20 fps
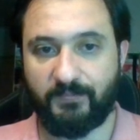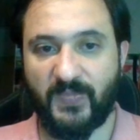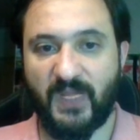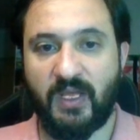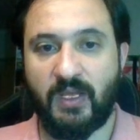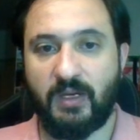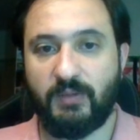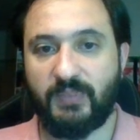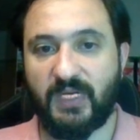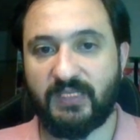
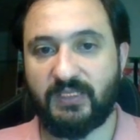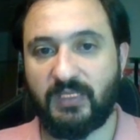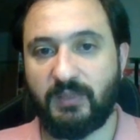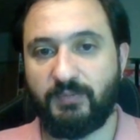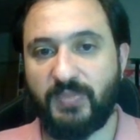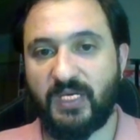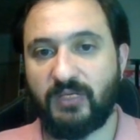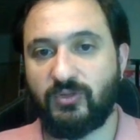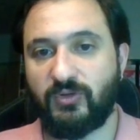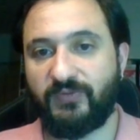But the impact
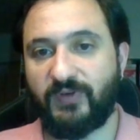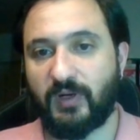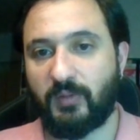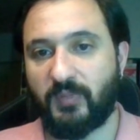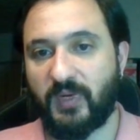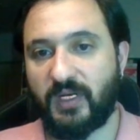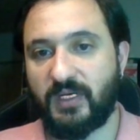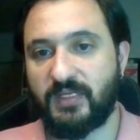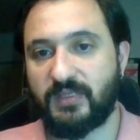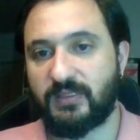of
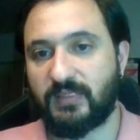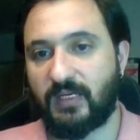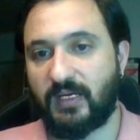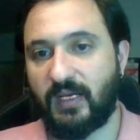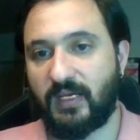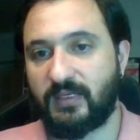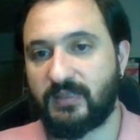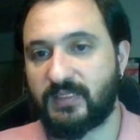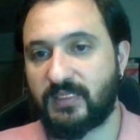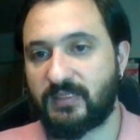harmonious lines
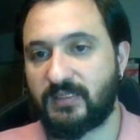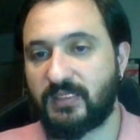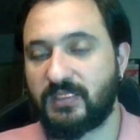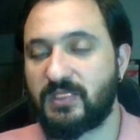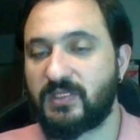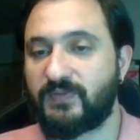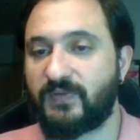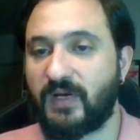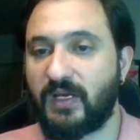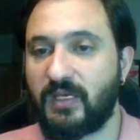and
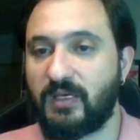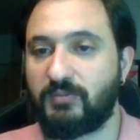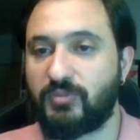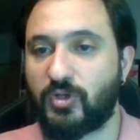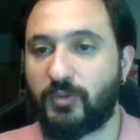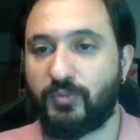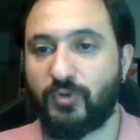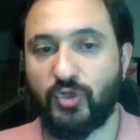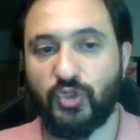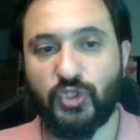satisfying
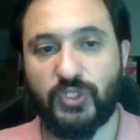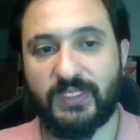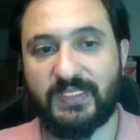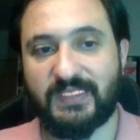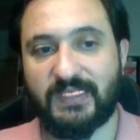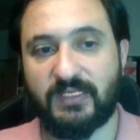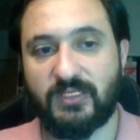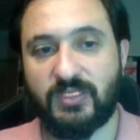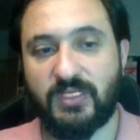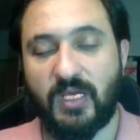proportions
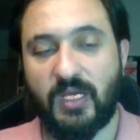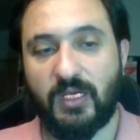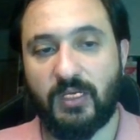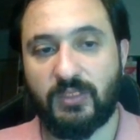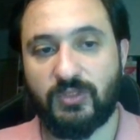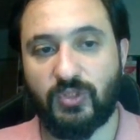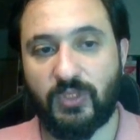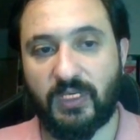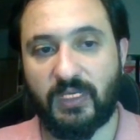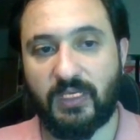is to
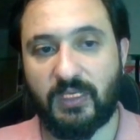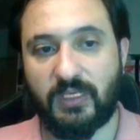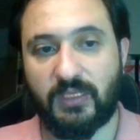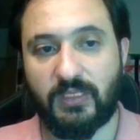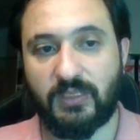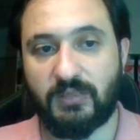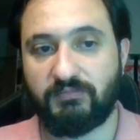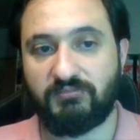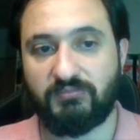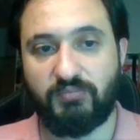
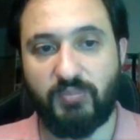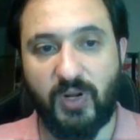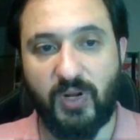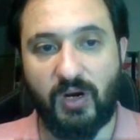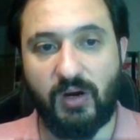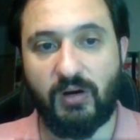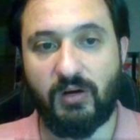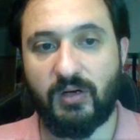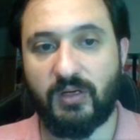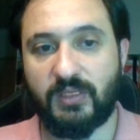
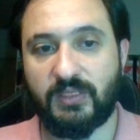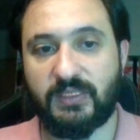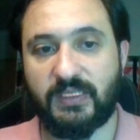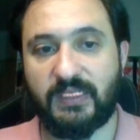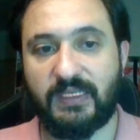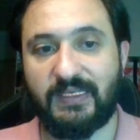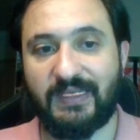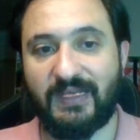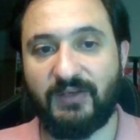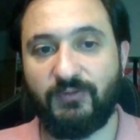impart in
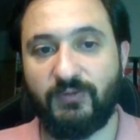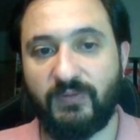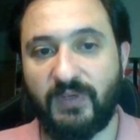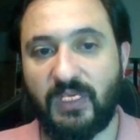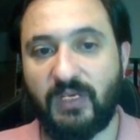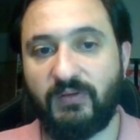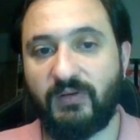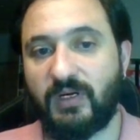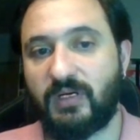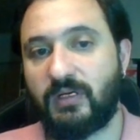a
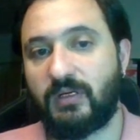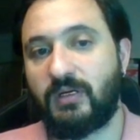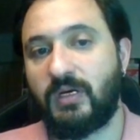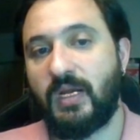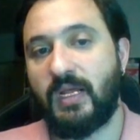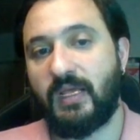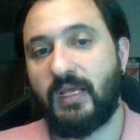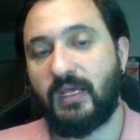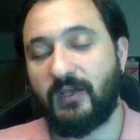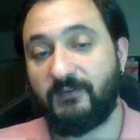viewer
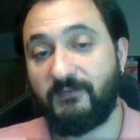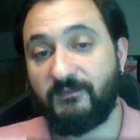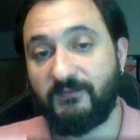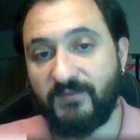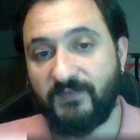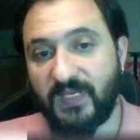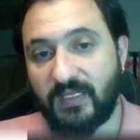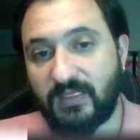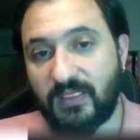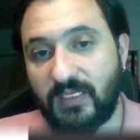a
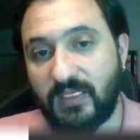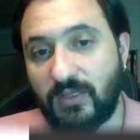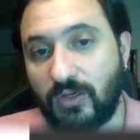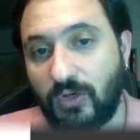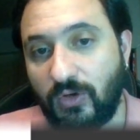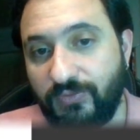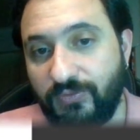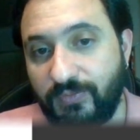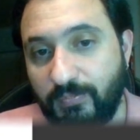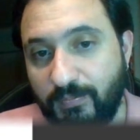feeling of
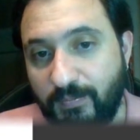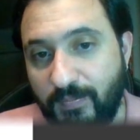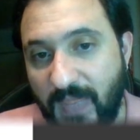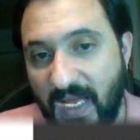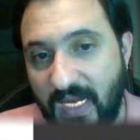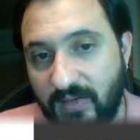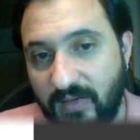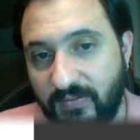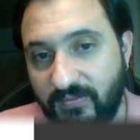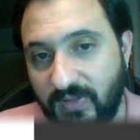
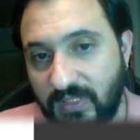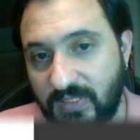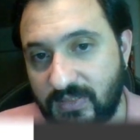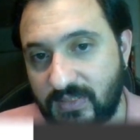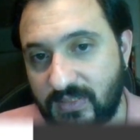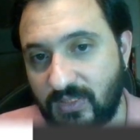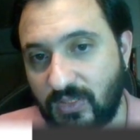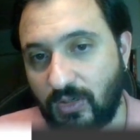benevolent calm.